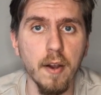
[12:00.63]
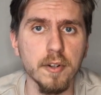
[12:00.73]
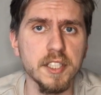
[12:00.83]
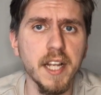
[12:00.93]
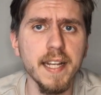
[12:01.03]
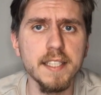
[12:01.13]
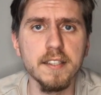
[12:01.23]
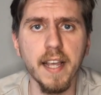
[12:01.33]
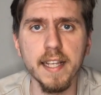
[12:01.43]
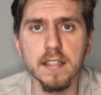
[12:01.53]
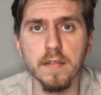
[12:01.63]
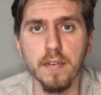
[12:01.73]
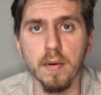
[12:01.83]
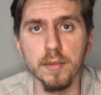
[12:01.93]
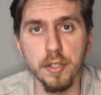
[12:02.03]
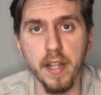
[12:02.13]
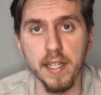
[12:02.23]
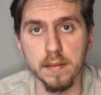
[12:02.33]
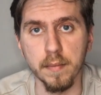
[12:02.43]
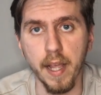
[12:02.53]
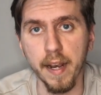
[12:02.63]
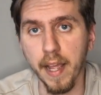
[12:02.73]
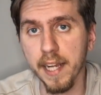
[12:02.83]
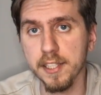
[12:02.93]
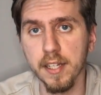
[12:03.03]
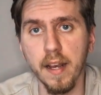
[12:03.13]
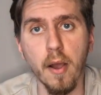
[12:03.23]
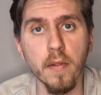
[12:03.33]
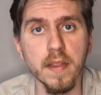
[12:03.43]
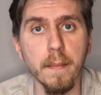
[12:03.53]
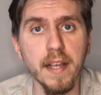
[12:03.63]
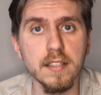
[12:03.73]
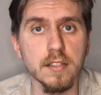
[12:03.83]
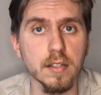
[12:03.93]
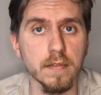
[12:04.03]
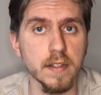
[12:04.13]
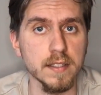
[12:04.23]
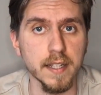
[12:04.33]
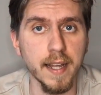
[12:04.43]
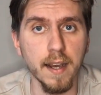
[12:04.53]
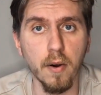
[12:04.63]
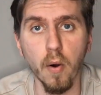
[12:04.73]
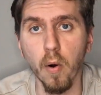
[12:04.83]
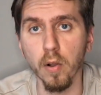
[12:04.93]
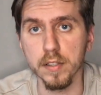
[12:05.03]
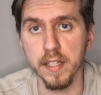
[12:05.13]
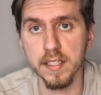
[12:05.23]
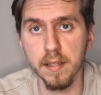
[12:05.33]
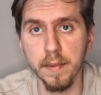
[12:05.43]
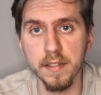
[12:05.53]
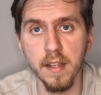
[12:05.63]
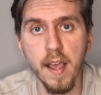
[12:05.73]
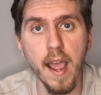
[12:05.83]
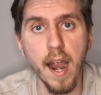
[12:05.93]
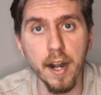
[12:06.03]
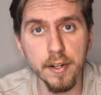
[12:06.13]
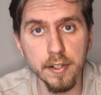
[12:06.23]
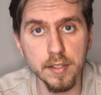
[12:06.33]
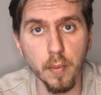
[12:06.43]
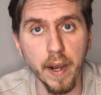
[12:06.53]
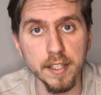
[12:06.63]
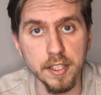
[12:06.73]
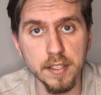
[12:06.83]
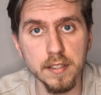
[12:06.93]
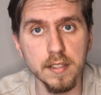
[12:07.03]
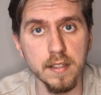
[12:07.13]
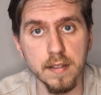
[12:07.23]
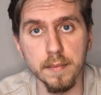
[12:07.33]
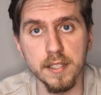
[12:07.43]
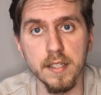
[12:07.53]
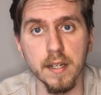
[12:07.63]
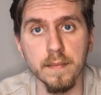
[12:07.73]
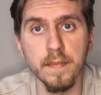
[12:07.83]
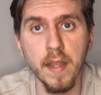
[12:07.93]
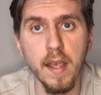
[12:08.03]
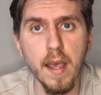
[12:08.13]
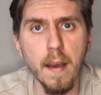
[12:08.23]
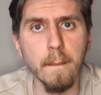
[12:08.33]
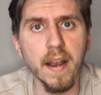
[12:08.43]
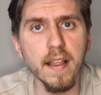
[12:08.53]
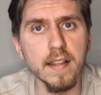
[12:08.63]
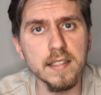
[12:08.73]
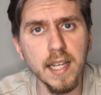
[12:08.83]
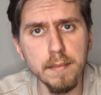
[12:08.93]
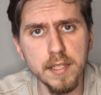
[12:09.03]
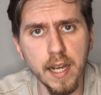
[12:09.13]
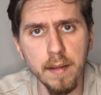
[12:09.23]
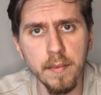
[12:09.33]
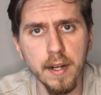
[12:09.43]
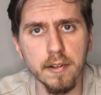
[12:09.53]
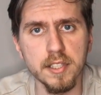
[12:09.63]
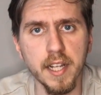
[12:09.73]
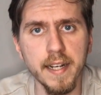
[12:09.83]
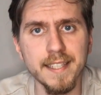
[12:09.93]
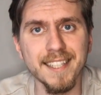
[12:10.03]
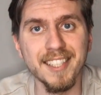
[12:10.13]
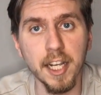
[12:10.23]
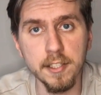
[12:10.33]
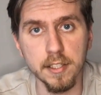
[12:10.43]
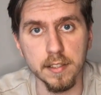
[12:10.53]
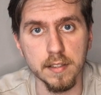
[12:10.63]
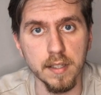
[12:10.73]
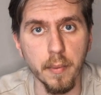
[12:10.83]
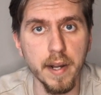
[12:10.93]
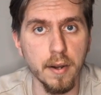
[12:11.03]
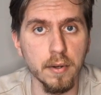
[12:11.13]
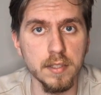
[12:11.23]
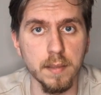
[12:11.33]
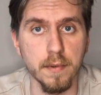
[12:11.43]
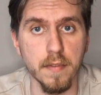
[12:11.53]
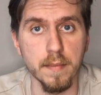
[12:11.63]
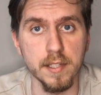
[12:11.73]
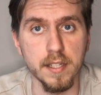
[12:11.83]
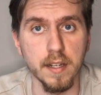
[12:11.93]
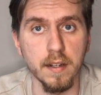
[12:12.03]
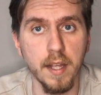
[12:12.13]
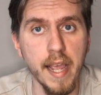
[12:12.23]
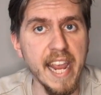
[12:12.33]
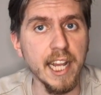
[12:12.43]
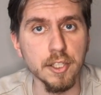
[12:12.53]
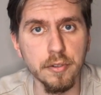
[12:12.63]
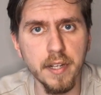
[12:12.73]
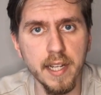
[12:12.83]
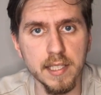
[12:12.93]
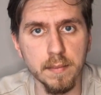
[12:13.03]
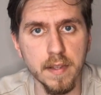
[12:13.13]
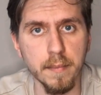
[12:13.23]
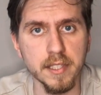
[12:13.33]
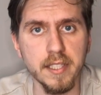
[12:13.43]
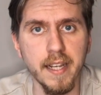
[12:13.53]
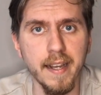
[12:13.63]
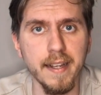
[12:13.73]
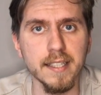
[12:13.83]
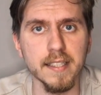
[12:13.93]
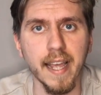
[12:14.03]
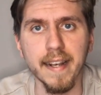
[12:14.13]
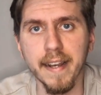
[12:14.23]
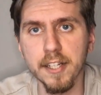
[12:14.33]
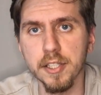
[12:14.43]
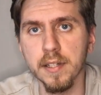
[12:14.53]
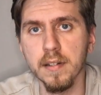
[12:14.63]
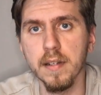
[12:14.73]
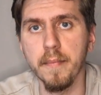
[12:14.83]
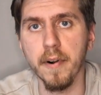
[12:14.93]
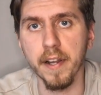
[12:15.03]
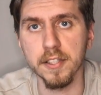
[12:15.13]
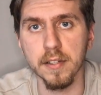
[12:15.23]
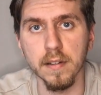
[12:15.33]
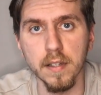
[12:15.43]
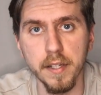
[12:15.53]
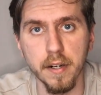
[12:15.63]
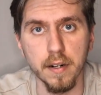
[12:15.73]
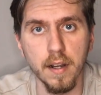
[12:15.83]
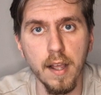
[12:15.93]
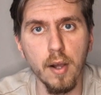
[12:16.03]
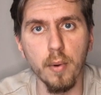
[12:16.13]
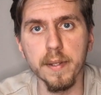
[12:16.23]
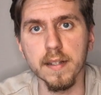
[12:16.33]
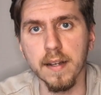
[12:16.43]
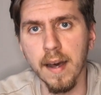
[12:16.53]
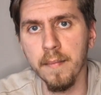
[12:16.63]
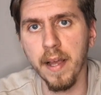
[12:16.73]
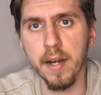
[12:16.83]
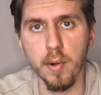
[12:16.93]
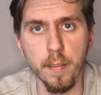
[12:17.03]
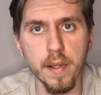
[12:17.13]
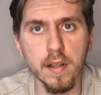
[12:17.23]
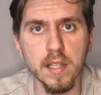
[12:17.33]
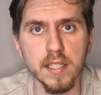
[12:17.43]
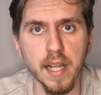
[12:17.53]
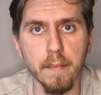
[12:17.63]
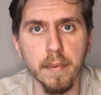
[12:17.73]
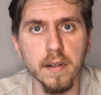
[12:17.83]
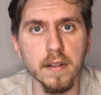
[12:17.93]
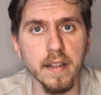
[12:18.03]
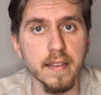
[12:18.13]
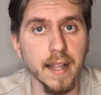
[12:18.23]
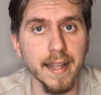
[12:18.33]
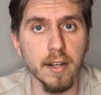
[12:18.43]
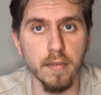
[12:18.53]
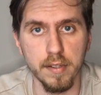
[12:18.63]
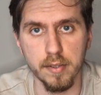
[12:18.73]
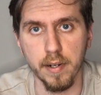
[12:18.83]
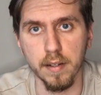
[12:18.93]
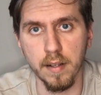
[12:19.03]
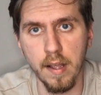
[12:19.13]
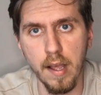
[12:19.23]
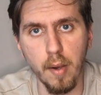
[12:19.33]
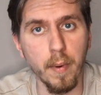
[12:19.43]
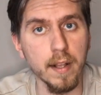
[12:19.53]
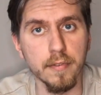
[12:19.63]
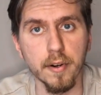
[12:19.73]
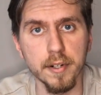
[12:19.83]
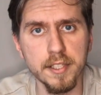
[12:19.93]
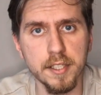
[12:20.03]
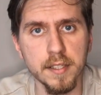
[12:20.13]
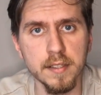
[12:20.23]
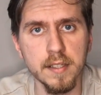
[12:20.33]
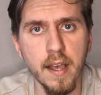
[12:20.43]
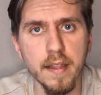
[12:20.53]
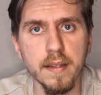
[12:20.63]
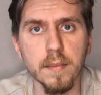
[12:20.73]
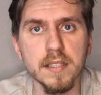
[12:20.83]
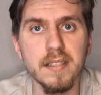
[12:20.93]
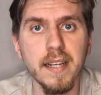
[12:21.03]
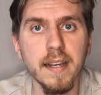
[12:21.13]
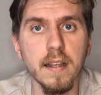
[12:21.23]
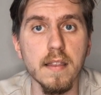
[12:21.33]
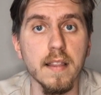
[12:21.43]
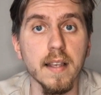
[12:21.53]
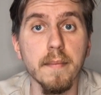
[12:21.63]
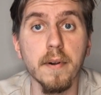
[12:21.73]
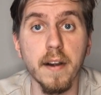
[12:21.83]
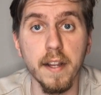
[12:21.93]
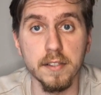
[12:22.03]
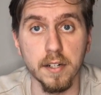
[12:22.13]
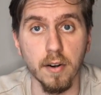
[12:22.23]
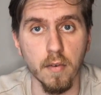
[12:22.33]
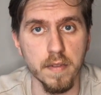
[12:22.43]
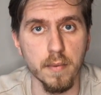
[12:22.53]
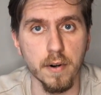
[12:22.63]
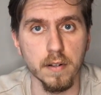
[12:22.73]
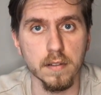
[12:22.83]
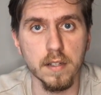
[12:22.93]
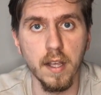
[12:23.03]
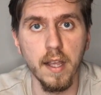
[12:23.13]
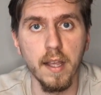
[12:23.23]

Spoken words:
Christianity takes it from Judaism, and actually on the basis of the Tanakh or Old Testament argues why Jesus is the Messiah. But at the same time, Christianity changes the very concept of the Messiah. In Judaism, the Messiah is a national liberational leader who will come and rebuild the temple in the land of Israel, while for Christians, the Messiah is the liberator of the world,